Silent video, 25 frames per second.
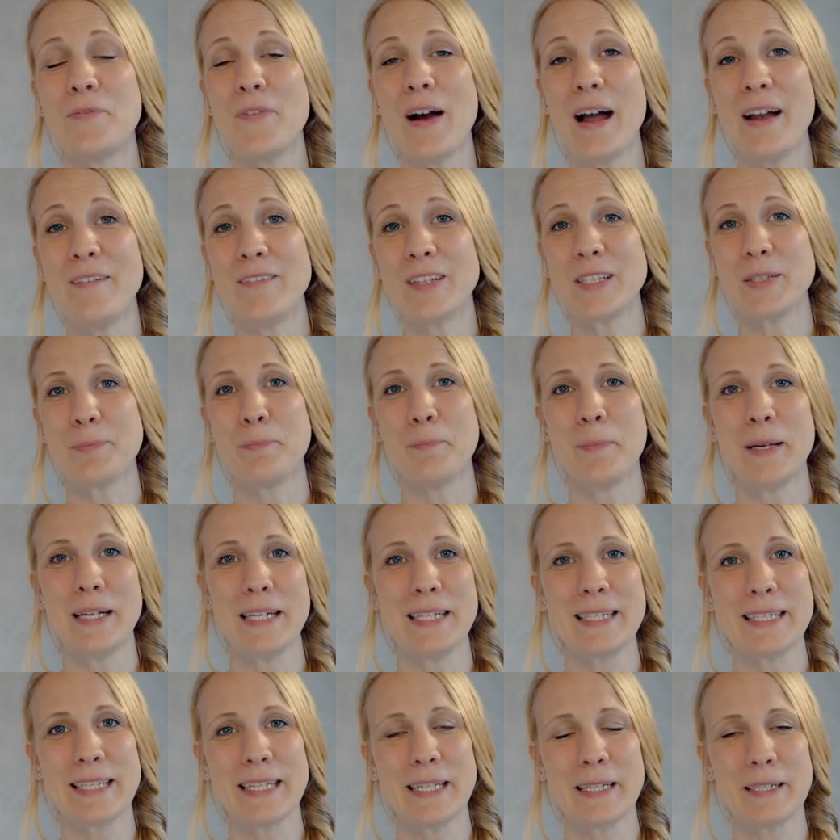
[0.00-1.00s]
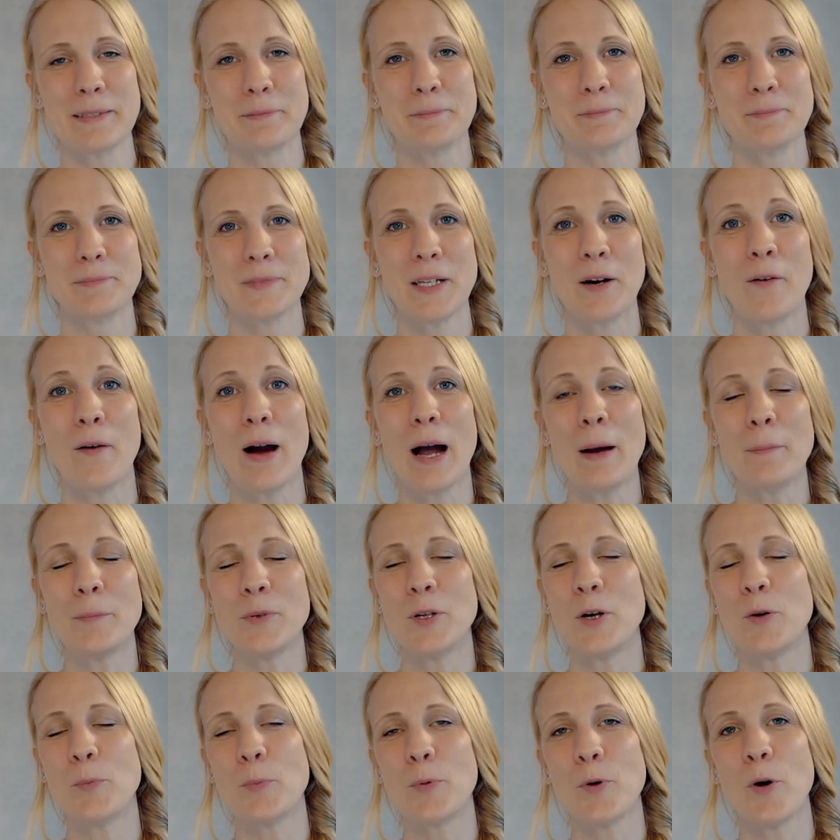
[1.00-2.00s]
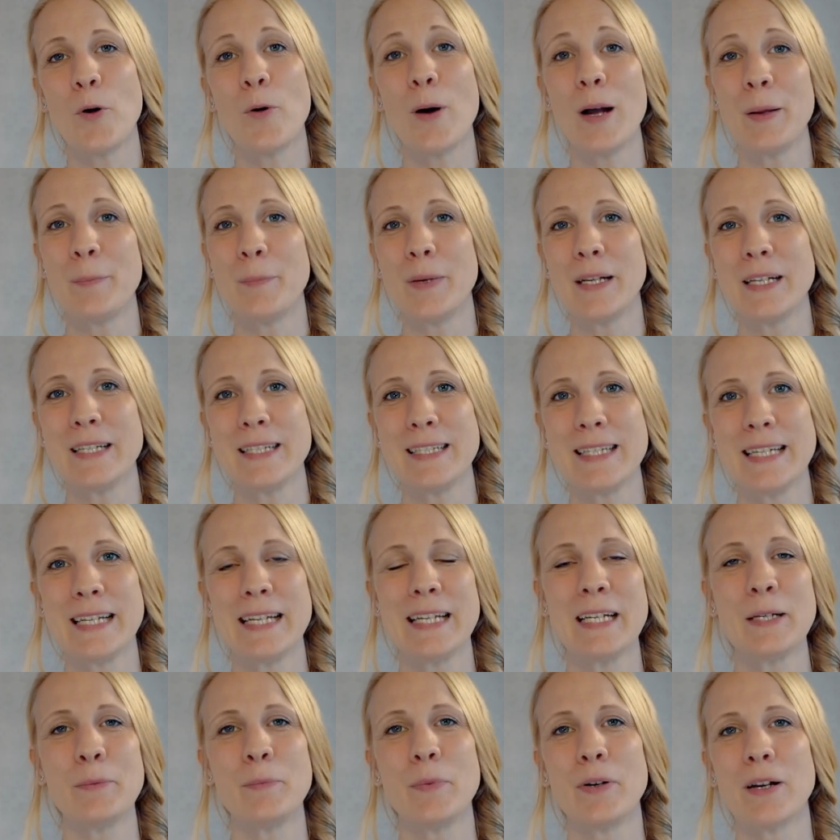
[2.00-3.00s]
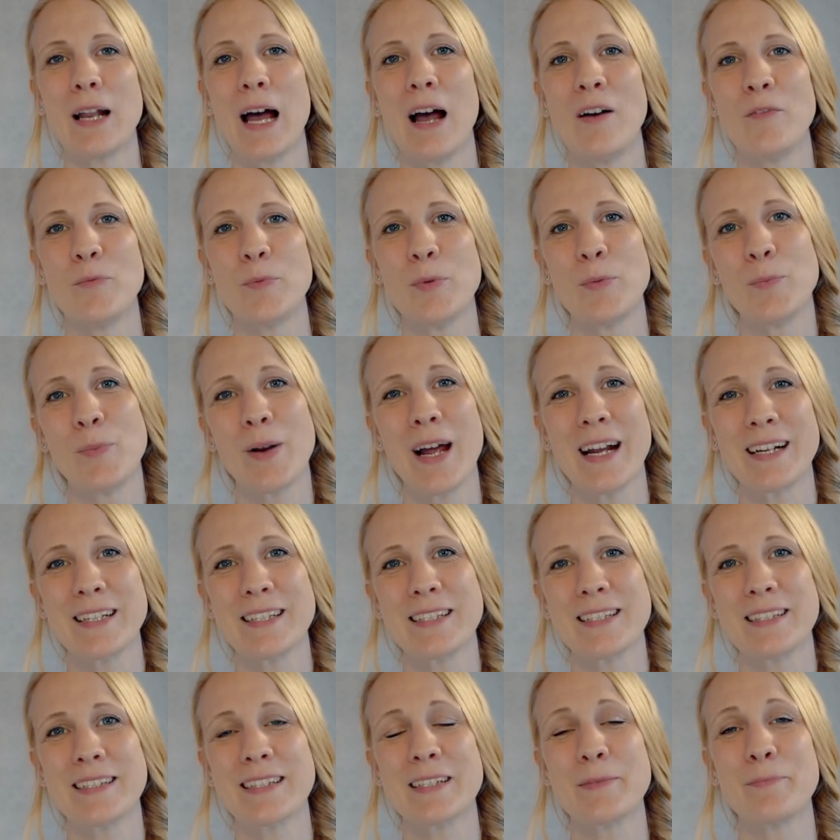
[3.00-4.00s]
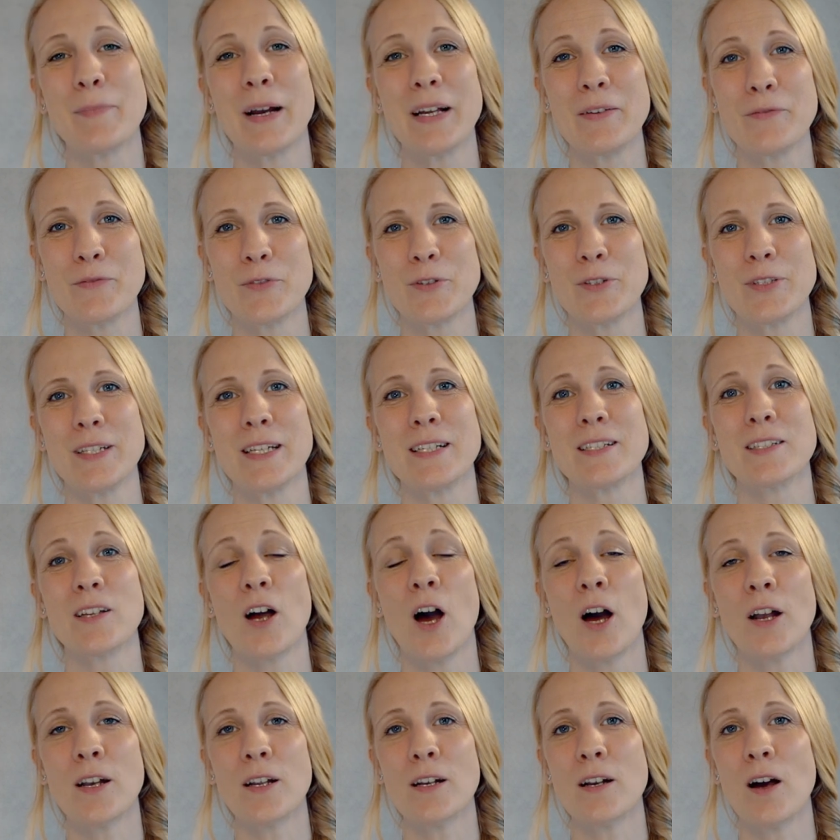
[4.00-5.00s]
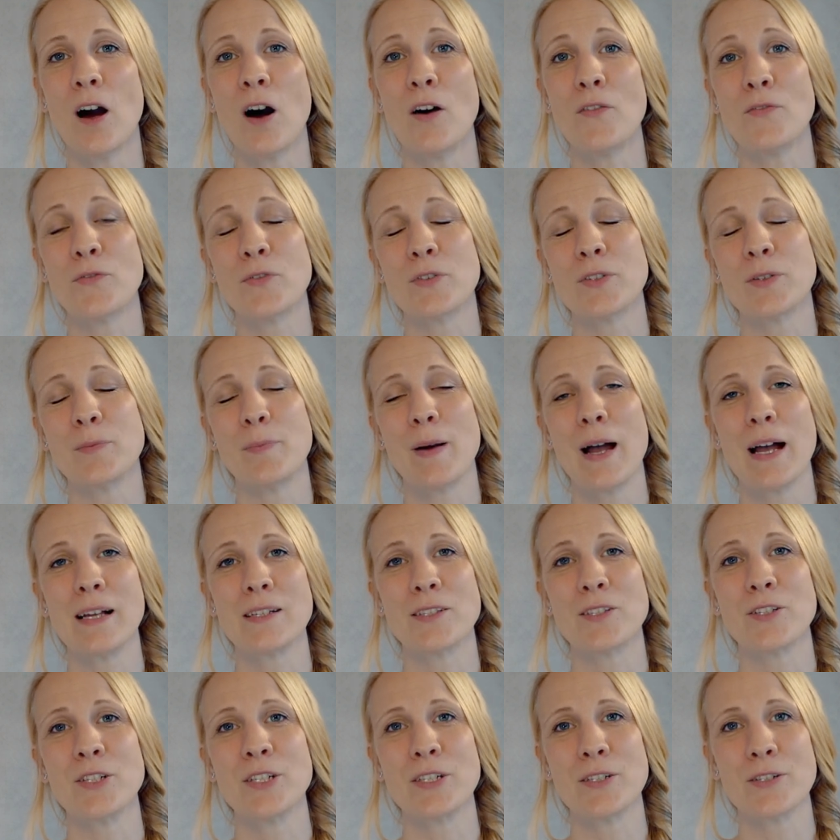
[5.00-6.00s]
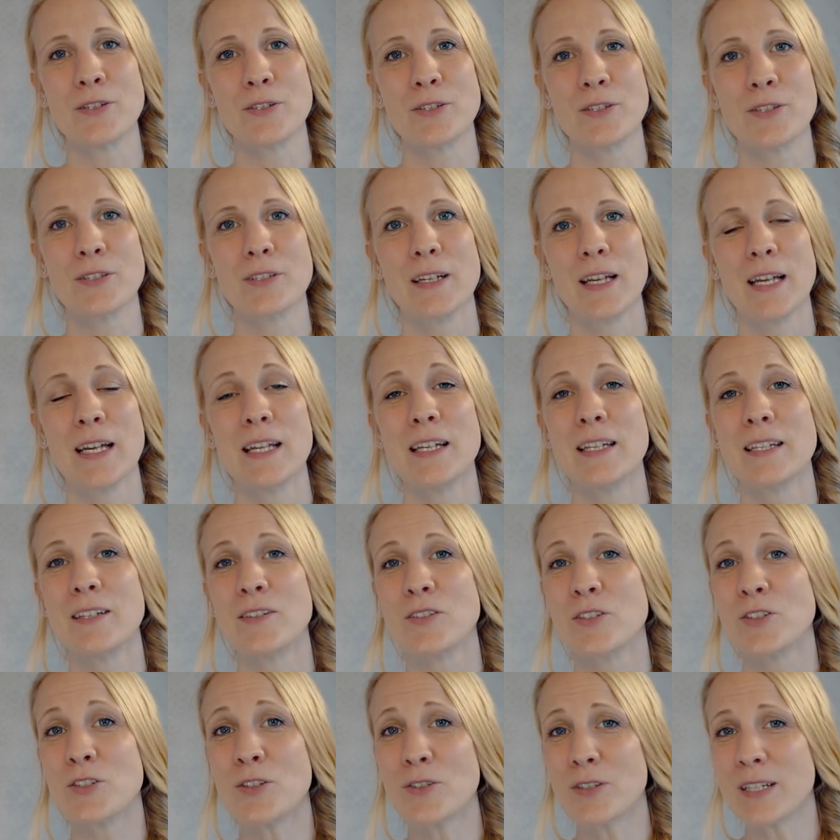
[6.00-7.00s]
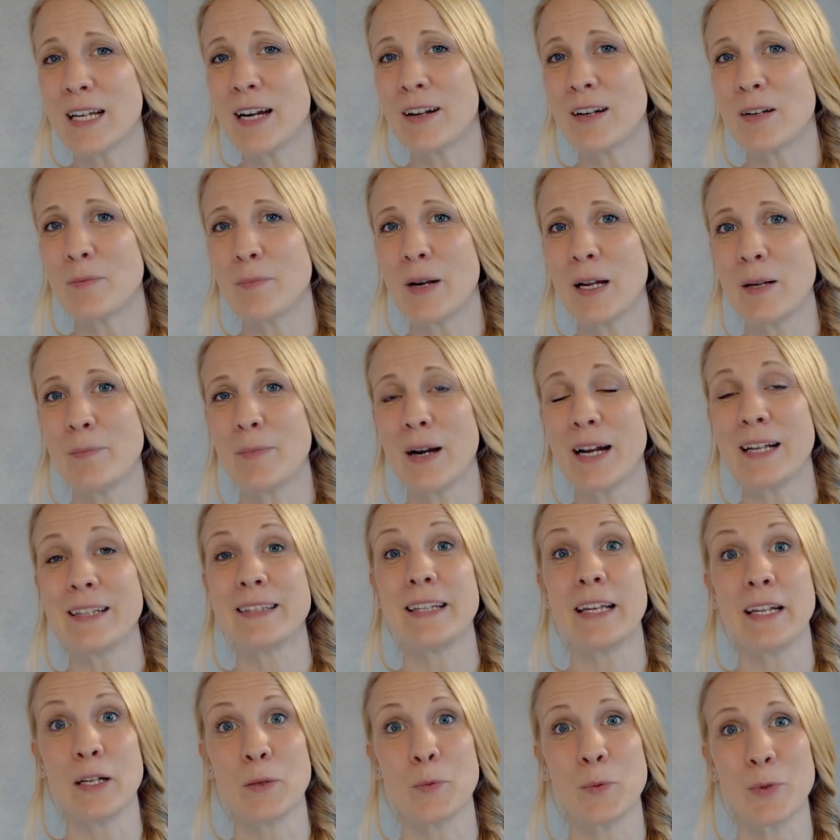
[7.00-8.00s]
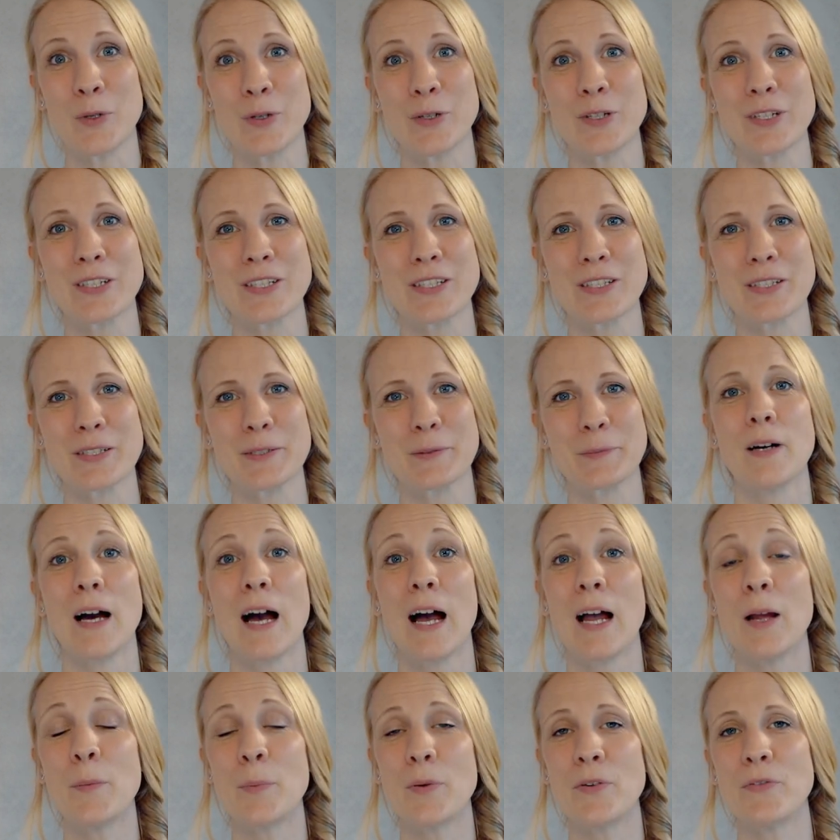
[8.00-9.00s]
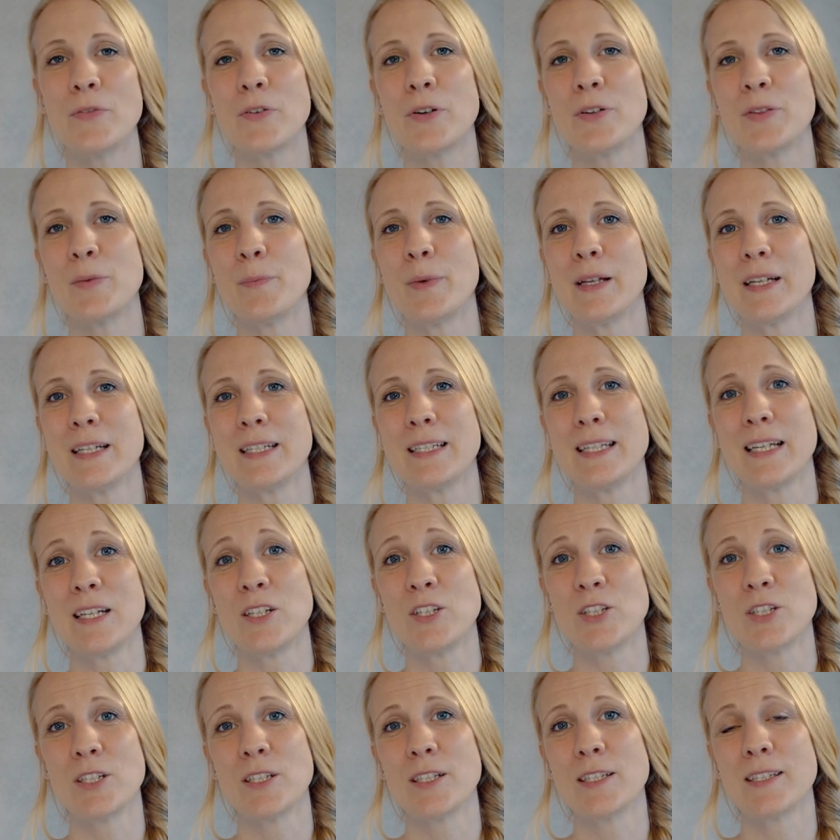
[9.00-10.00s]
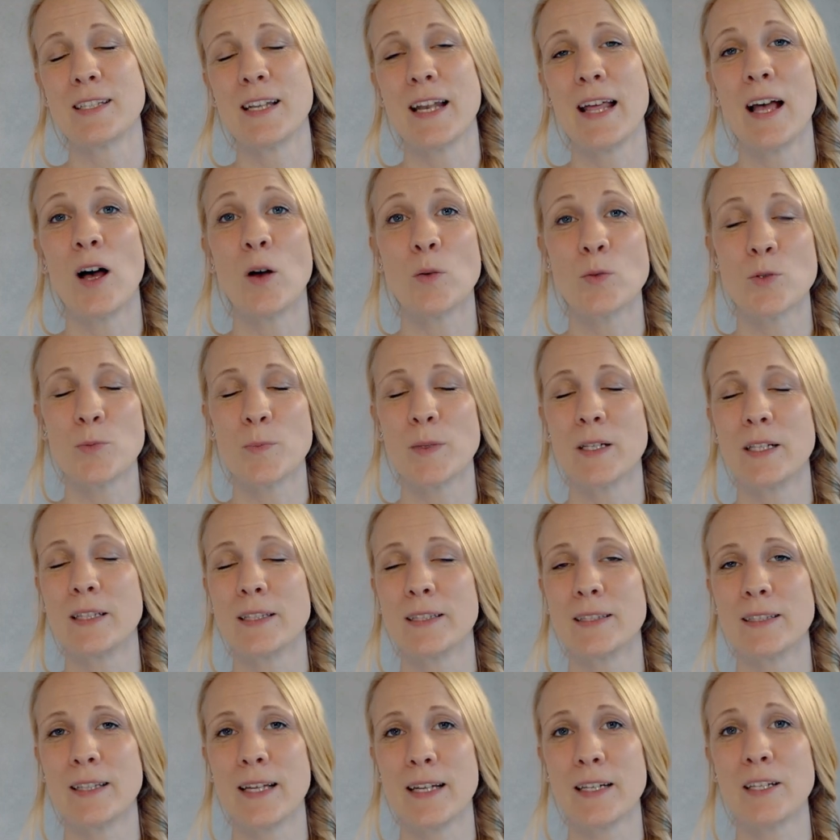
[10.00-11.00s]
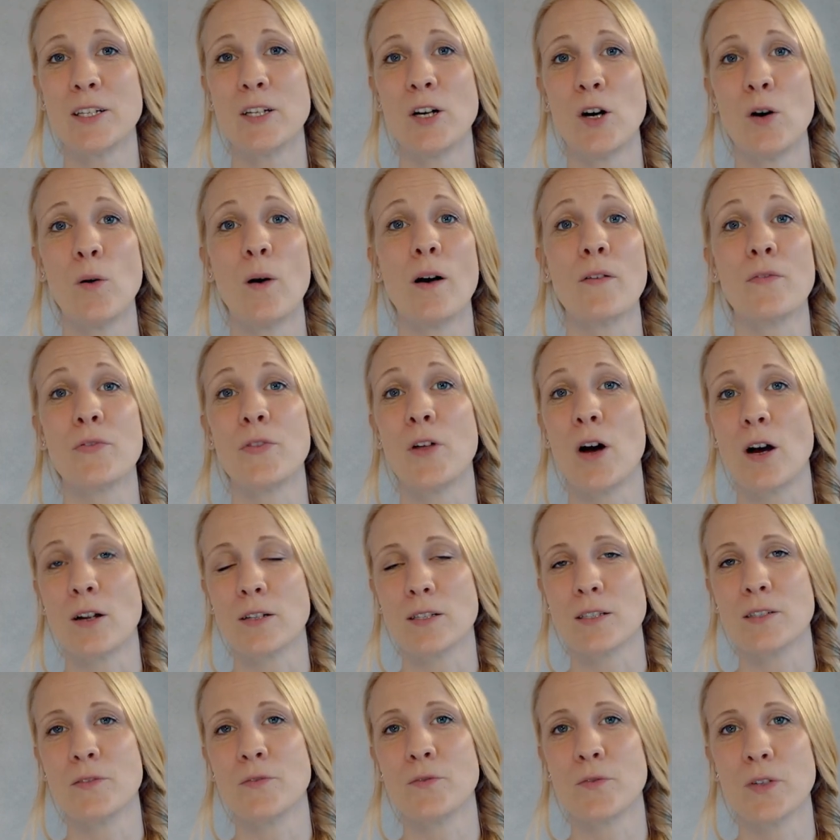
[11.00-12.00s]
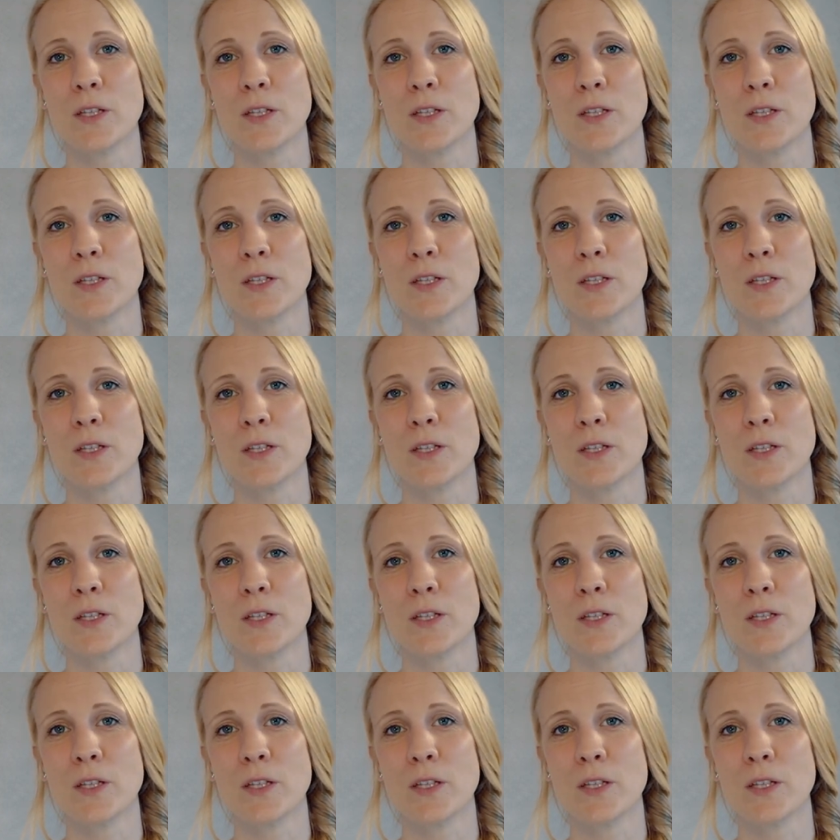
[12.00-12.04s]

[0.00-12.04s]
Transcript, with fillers: five is meditate. Now, I'm no pro at meditating, but I've been practicing mindfulness on and off for the past years, and there's no doubt in my mind that it works. I prefer the meditations that helps me let go of thoughts and